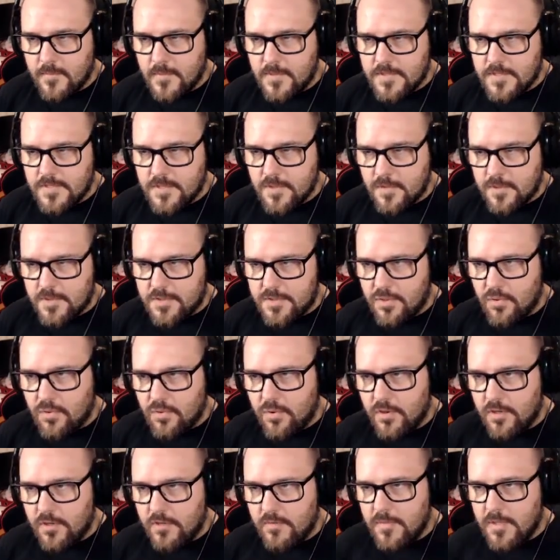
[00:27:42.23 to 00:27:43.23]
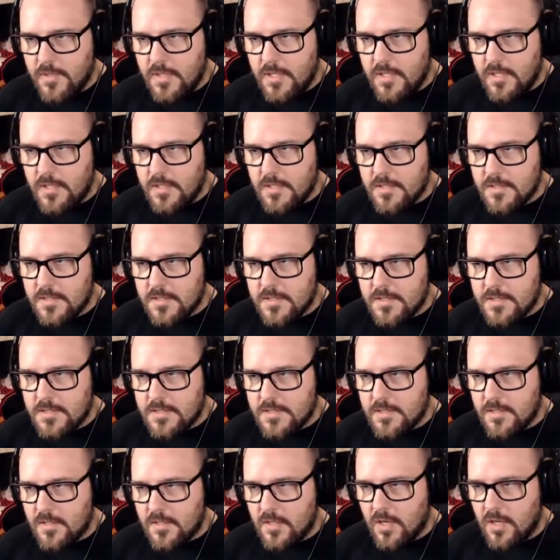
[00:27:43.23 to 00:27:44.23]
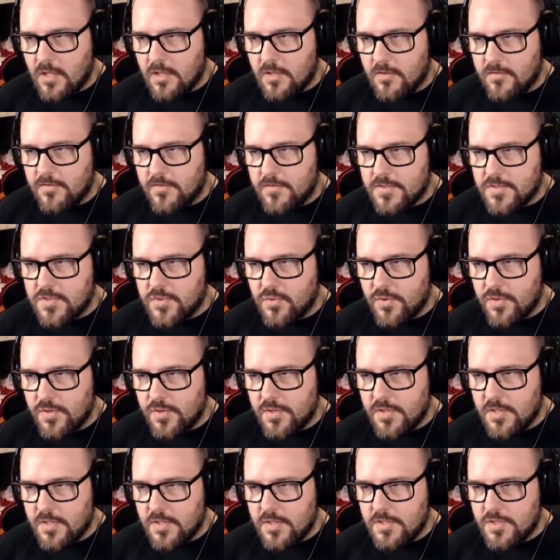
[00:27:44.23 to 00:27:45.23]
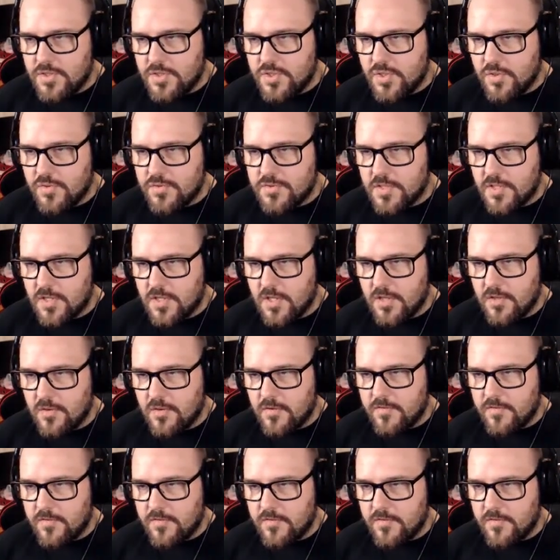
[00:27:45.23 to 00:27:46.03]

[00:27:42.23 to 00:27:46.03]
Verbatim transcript: So a toy means color of the toy shows the color